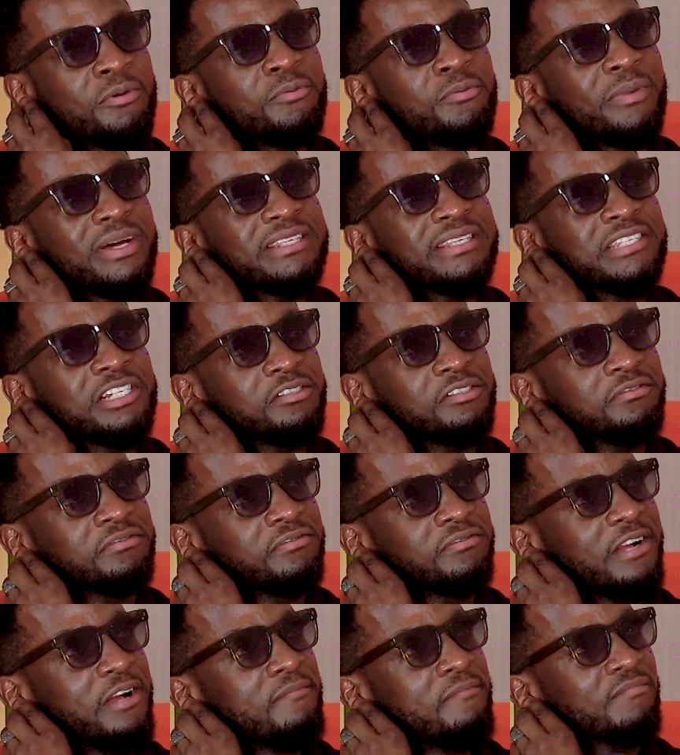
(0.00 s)
put myself,
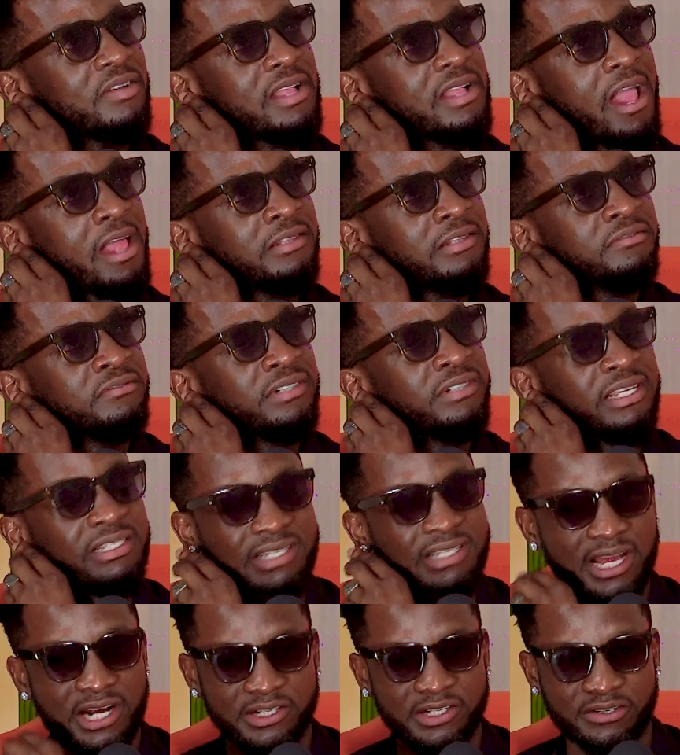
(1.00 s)
and even as
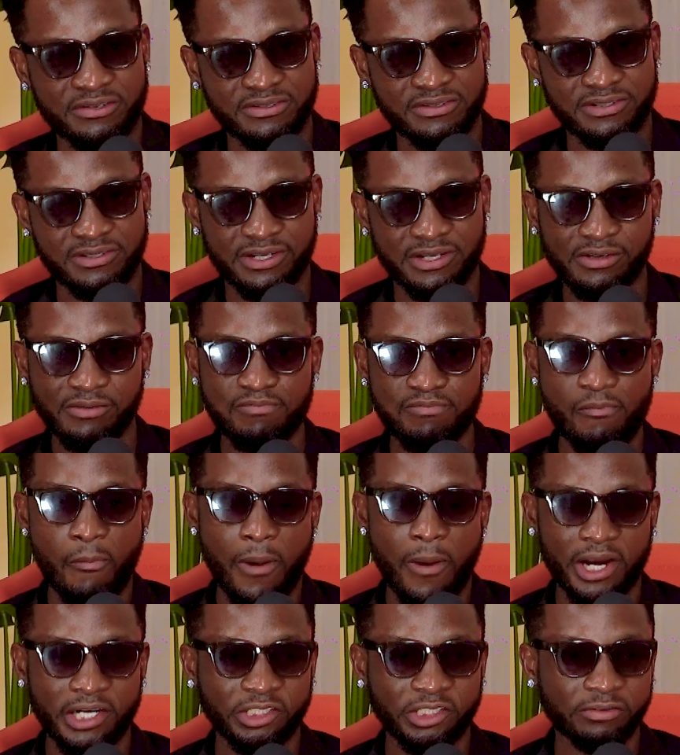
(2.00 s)
actors,
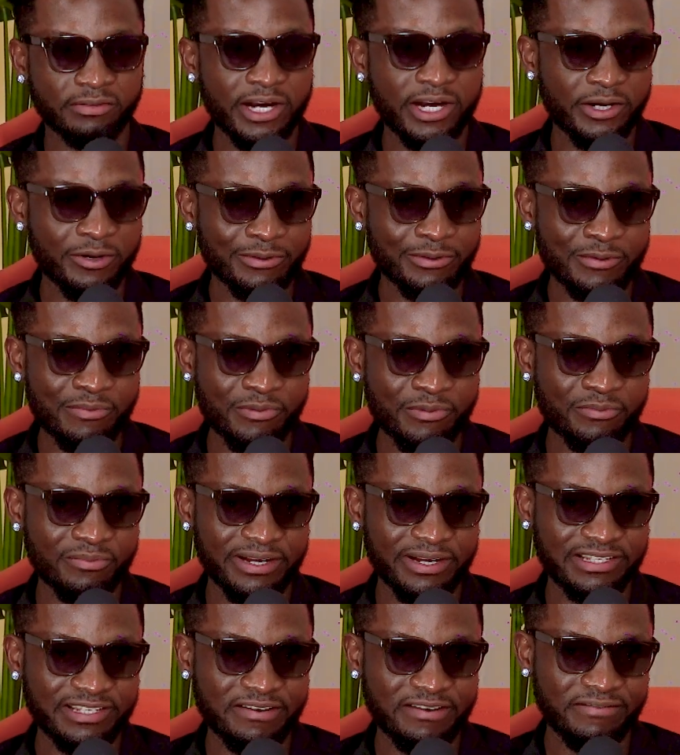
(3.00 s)
I try not to put
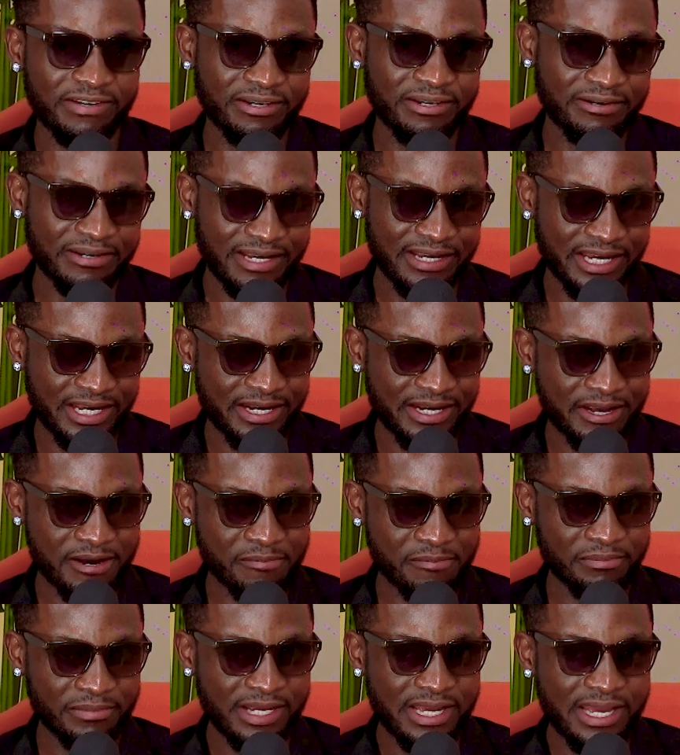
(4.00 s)
myself in
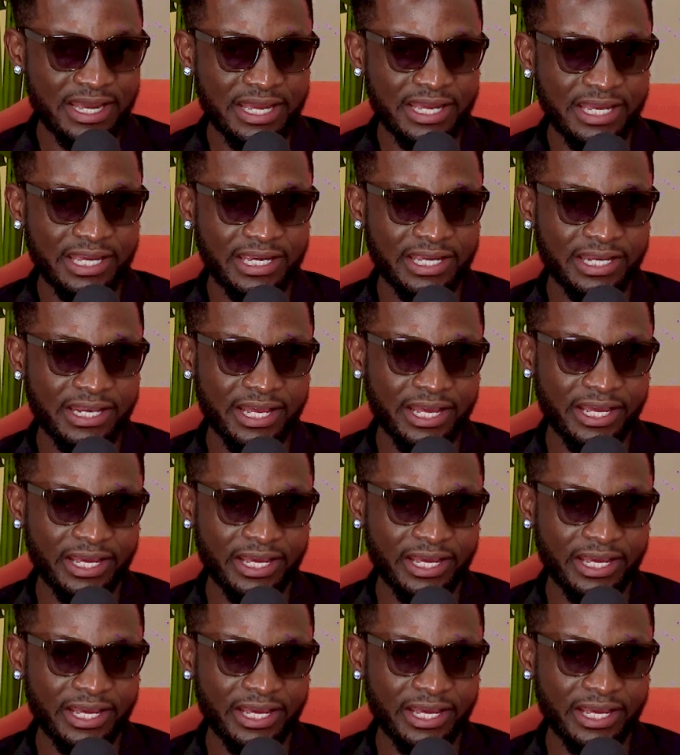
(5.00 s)
a